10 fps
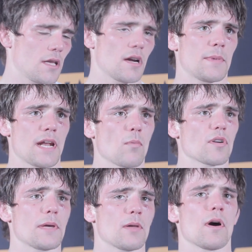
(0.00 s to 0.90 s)
You know what I mean? I
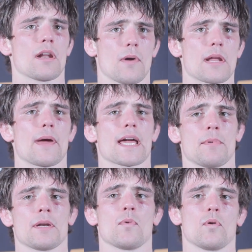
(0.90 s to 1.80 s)
want to be the one that when they wake
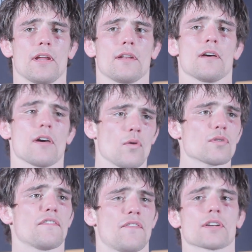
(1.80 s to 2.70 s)
up in the morning,
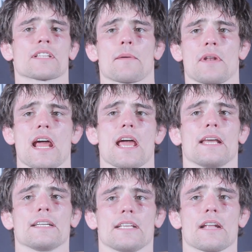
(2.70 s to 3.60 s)
who's the first name in their
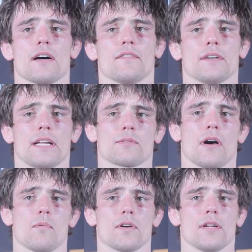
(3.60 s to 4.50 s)
head is Ed Arthur. That's
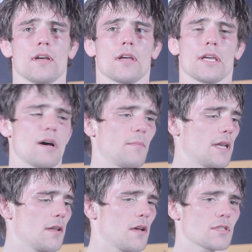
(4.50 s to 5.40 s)
what I want. You know what
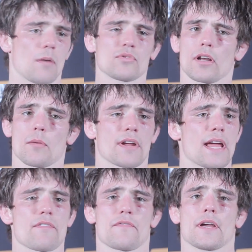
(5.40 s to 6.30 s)
I mean? So I'm trying to
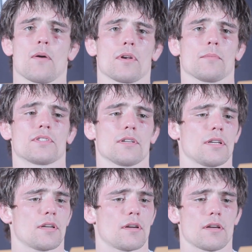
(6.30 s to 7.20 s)
bring everything. I want them to,
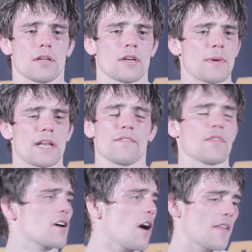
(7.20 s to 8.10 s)
you know what I mean? If
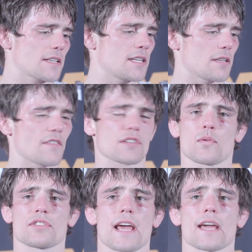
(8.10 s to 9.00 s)
the guy that sits, there's
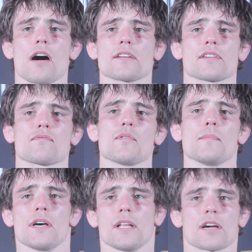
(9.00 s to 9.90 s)
10 guys in a
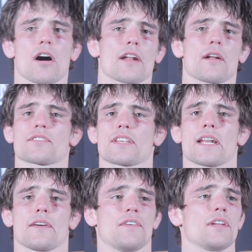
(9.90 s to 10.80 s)
room, a guy that don't
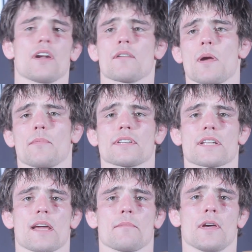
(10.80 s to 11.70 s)
say nothing, you don't remember
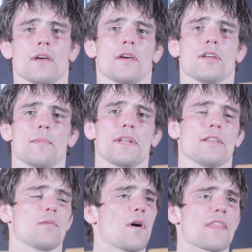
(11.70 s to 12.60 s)
his name. You know what I
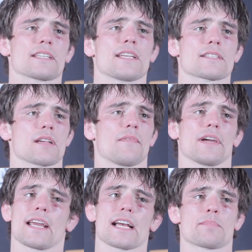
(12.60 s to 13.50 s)
mean? The one that says
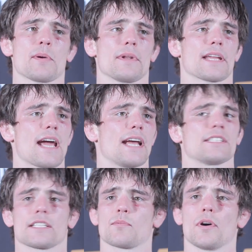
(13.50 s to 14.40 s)
something and gets people
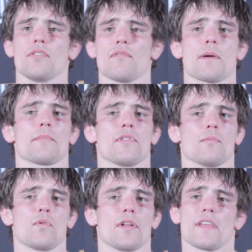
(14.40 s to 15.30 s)
engaged, that's the one you remember in
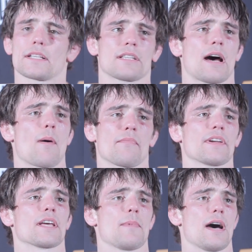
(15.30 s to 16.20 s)
the morning. That's how I'm
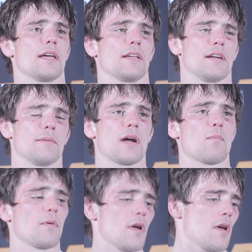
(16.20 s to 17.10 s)
thinking about it. You know what I
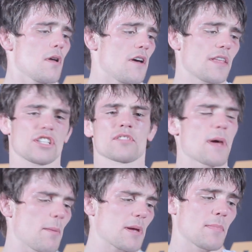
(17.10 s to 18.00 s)
mean? And that's just
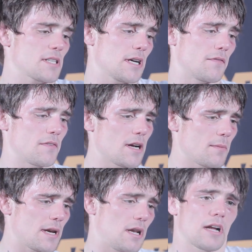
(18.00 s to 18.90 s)
me. I'm being myself. You know
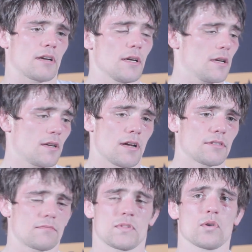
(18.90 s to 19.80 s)
what I mean? Like,
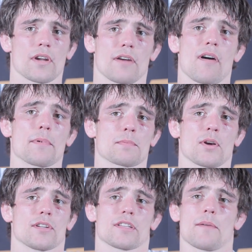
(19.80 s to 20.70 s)
I talk enough rubbish
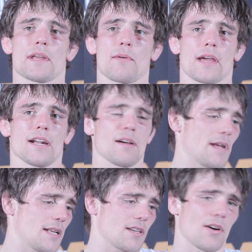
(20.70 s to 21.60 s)
most of the time anyway. You know what
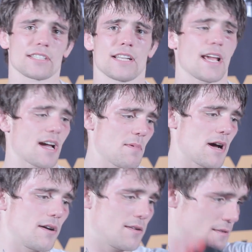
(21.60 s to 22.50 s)
I mean? So I just let it come
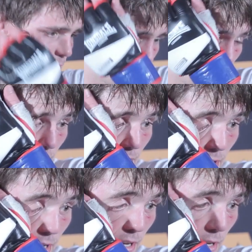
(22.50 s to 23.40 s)
out.
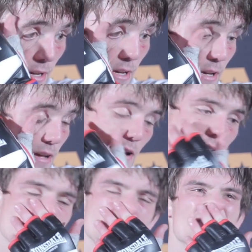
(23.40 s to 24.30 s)

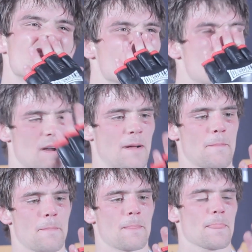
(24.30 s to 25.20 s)
Bama 21,
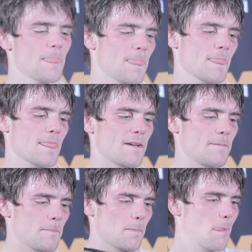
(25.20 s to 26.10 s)
June
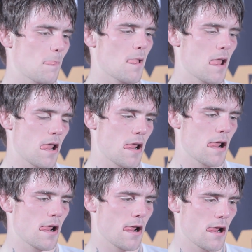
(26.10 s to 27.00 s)
13th,
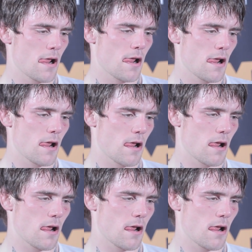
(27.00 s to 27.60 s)
you're a champion.